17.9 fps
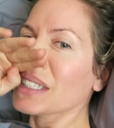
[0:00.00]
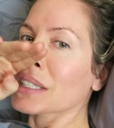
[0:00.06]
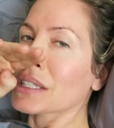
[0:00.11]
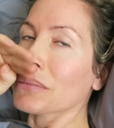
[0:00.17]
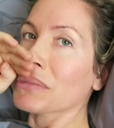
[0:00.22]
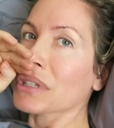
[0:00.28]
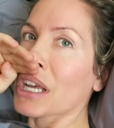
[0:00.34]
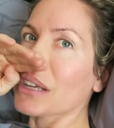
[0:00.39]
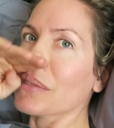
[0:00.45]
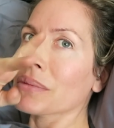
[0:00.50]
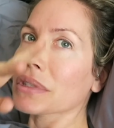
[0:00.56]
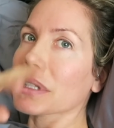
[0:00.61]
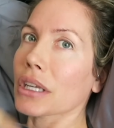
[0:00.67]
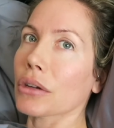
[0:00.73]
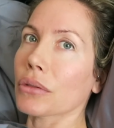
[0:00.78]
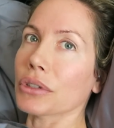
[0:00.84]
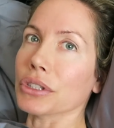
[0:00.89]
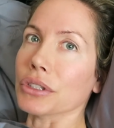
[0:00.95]
Sometimes
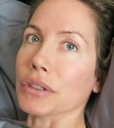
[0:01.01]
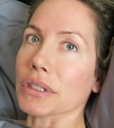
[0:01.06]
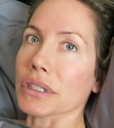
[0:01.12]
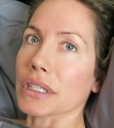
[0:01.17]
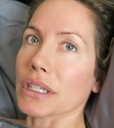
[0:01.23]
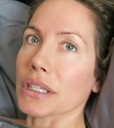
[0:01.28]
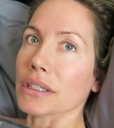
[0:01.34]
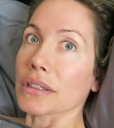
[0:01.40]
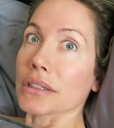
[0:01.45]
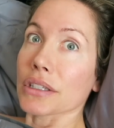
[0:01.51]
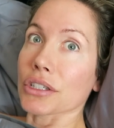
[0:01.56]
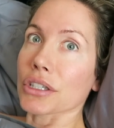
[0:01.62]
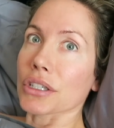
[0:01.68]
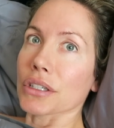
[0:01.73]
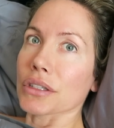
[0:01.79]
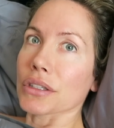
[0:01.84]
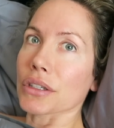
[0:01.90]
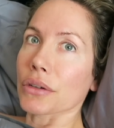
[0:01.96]
like when you see
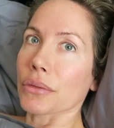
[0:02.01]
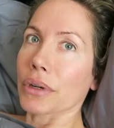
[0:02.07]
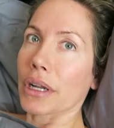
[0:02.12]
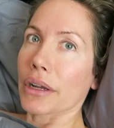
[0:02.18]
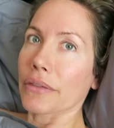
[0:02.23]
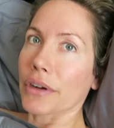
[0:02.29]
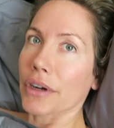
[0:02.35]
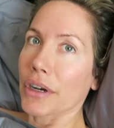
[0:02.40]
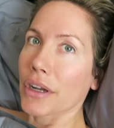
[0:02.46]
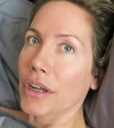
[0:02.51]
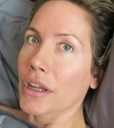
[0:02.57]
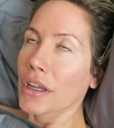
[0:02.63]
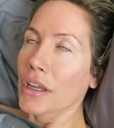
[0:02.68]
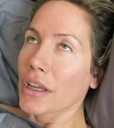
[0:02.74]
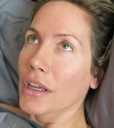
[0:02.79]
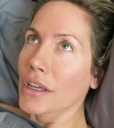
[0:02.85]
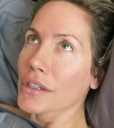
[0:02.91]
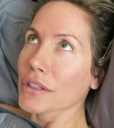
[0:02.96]
incisions or whatever,
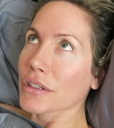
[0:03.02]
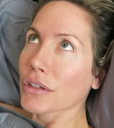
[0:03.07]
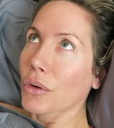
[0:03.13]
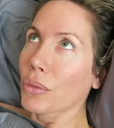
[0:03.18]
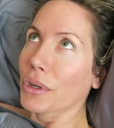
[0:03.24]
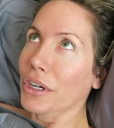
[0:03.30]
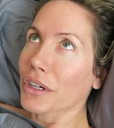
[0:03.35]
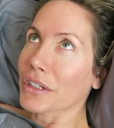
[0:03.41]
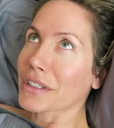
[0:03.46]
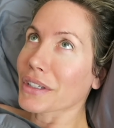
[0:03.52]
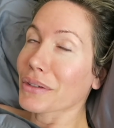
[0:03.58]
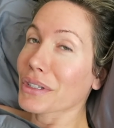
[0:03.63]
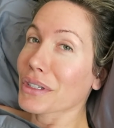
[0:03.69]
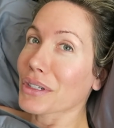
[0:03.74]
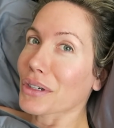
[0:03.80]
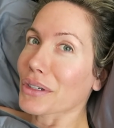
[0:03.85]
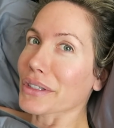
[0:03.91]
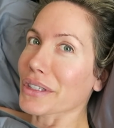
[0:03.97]
it's so weird because I went
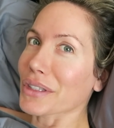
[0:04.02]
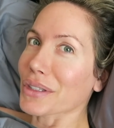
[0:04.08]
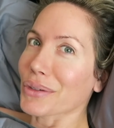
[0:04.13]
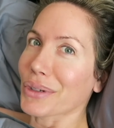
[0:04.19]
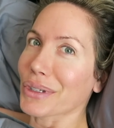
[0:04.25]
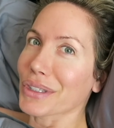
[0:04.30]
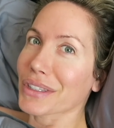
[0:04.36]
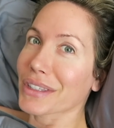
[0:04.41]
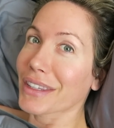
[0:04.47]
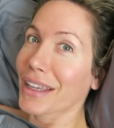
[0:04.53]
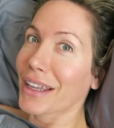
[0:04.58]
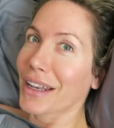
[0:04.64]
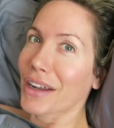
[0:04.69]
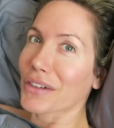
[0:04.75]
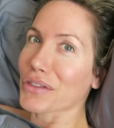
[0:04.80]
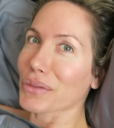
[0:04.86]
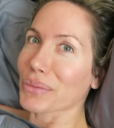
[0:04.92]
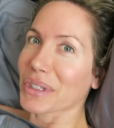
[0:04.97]
to nursing school. I used to like
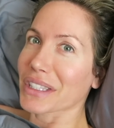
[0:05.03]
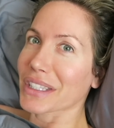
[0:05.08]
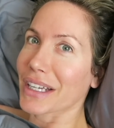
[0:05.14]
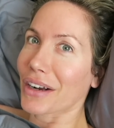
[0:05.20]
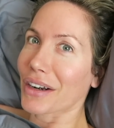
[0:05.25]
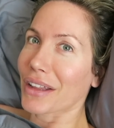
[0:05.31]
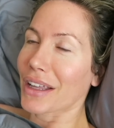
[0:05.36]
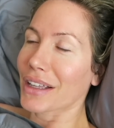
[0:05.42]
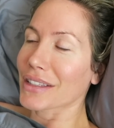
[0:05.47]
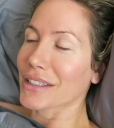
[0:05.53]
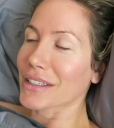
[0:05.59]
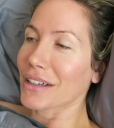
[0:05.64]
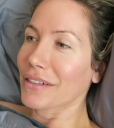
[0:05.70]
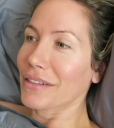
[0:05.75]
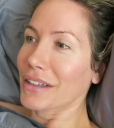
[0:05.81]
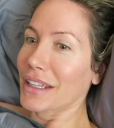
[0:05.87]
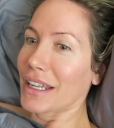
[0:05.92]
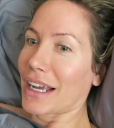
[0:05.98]
never be scared of that
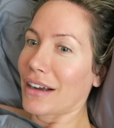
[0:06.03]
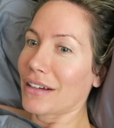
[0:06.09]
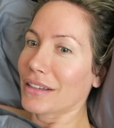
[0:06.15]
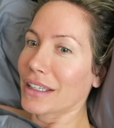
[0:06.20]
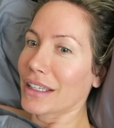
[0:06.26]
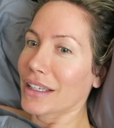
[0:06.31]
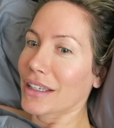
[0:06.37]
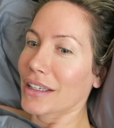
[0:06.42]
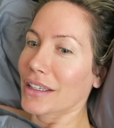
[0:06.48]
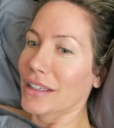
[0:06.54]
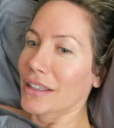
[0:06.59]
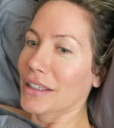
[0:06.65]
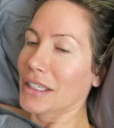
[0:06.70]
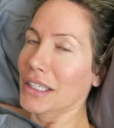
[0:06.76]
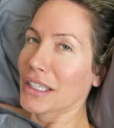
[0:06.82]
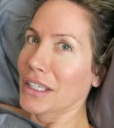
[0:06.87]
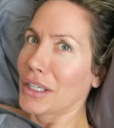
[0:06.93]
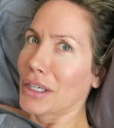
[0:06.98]
stuff, and now like
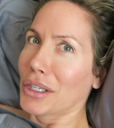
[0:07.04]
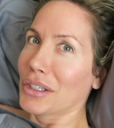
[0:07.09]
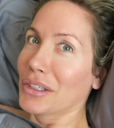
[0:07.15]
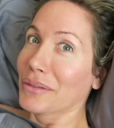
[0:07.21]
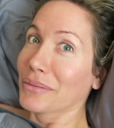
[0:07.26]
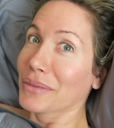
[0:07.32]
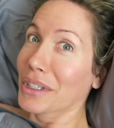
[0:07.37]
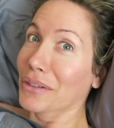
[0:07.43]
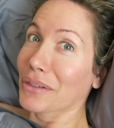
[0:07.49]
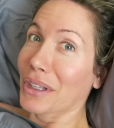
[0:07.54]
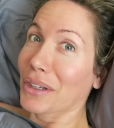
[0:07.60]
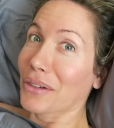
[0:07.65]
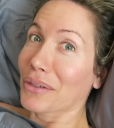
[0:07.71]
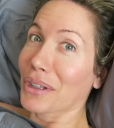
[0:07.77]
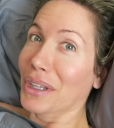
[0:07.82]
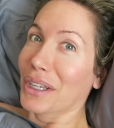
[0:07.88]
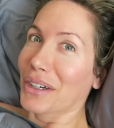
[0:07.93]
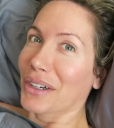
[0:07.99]
it like
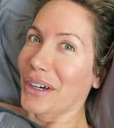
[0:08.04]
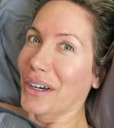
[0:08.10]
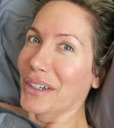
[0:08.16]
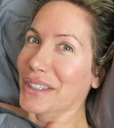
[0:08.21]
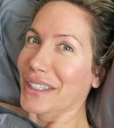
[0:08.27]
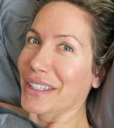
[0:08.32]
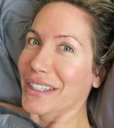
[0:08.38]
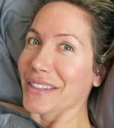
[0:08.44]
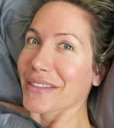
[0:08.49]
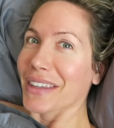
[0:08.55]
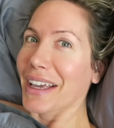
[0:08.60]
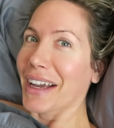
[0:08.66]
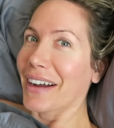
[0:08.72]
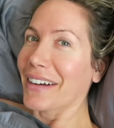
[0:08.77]
really grosses me